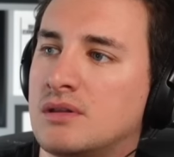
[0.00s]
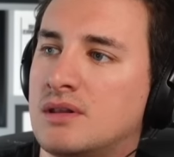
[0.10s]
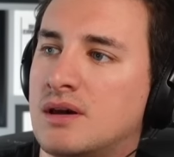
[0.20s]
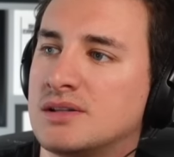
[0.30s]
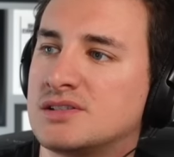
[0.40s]

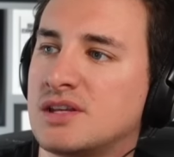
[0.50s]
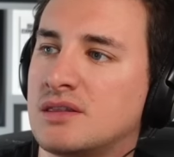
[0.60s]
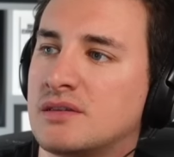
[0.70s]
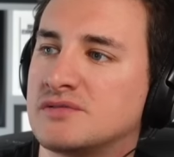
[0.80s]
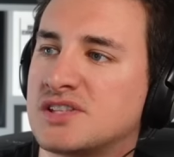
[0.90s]

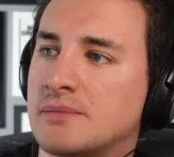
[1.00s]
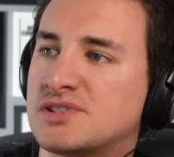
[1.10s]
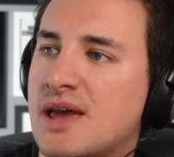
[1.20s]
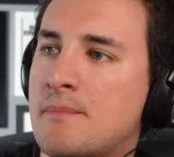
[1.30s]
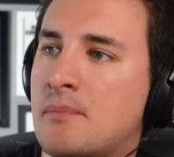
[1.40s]
19th of
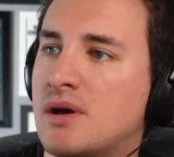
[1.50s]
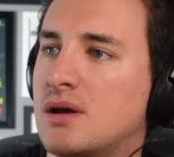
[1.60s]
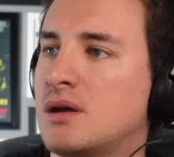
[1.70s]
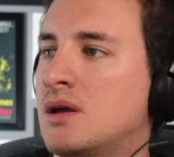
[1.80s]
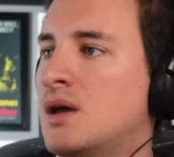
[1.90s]
September,